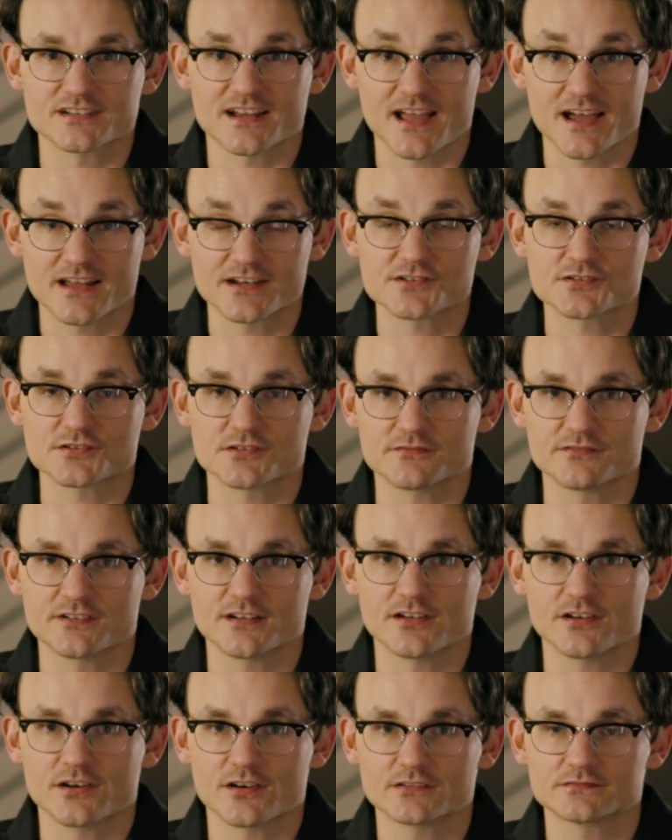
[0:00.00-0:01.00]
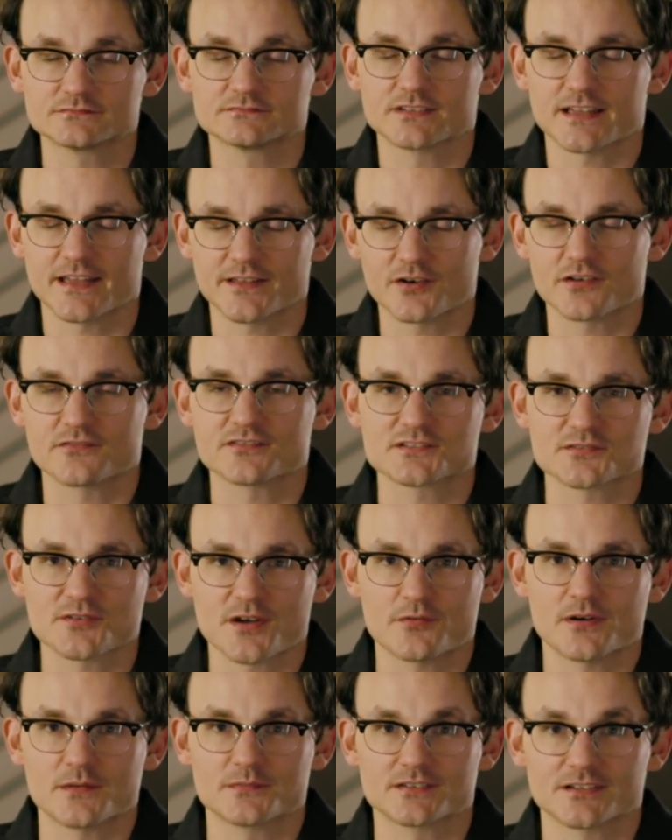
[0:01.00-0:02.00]
on how to shoot video, head over to
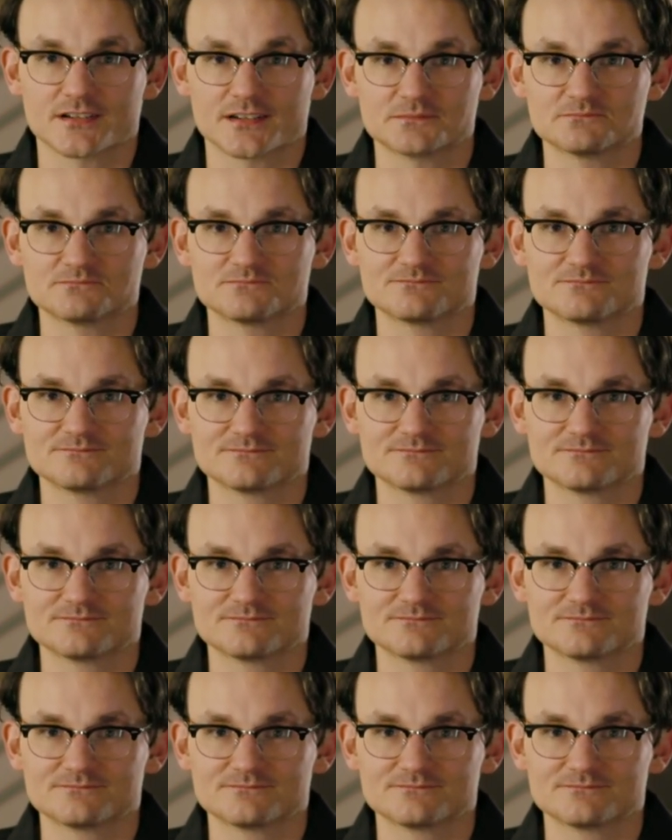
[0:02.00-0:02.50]
our website.